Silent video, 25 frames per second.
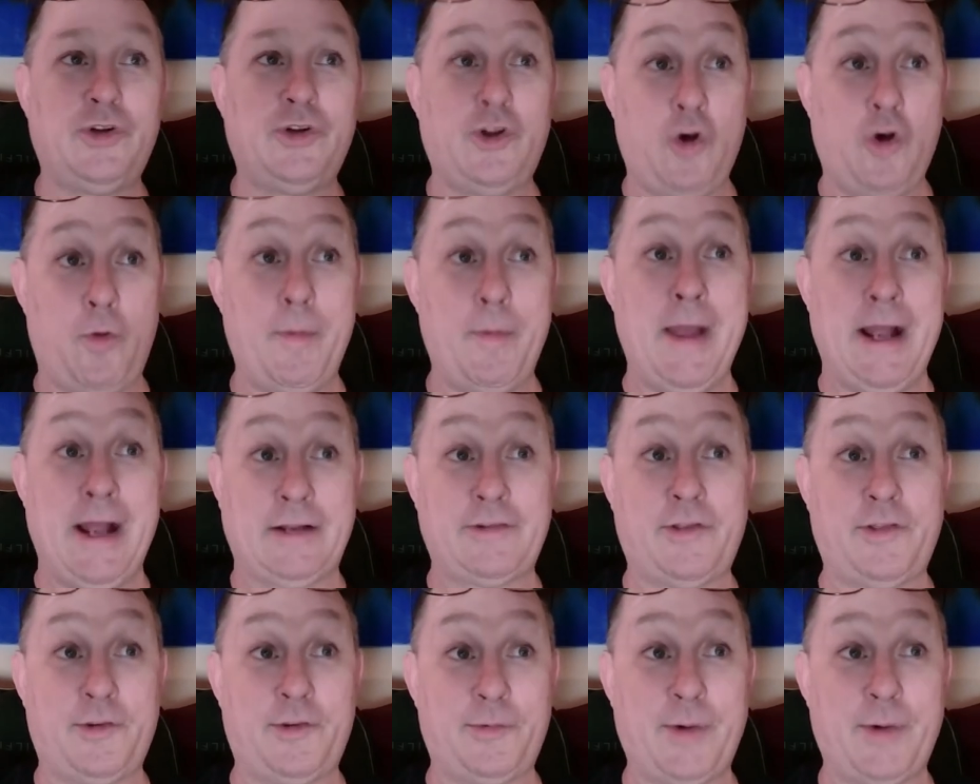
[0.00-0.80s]
go
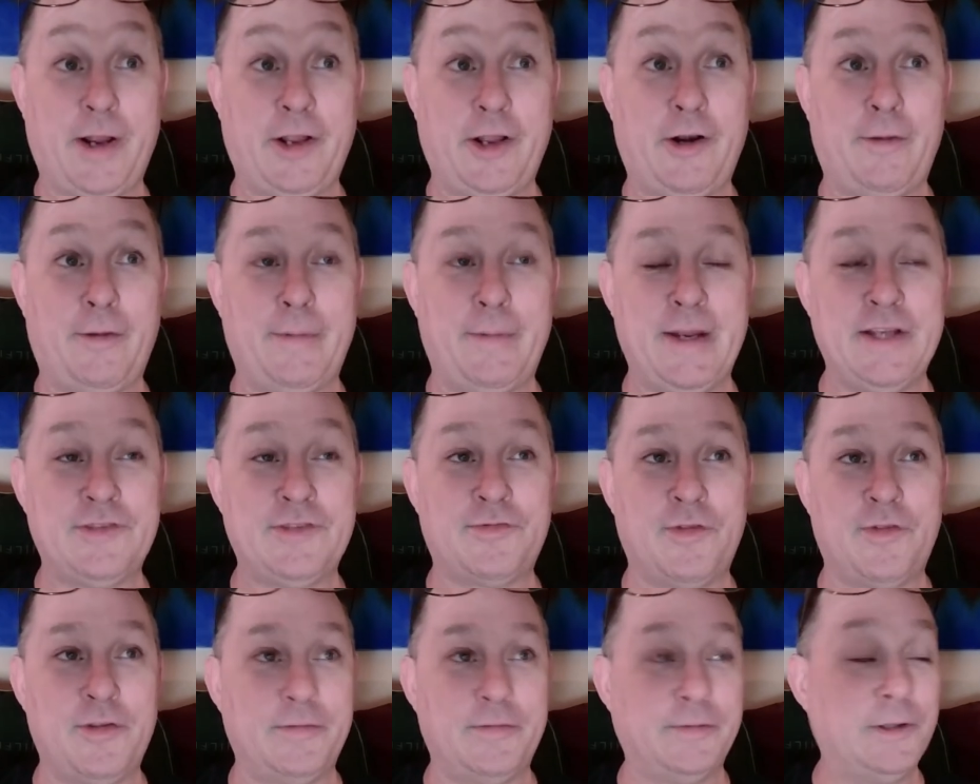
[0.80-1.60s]
back to the regular
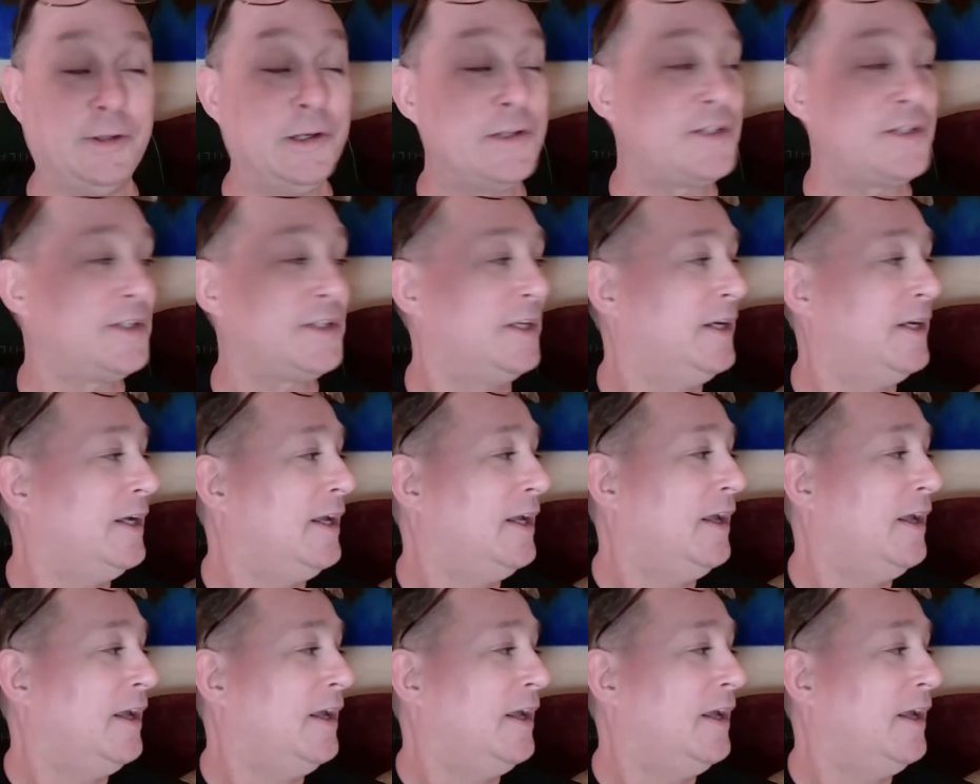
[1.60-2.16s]
bass for the verse.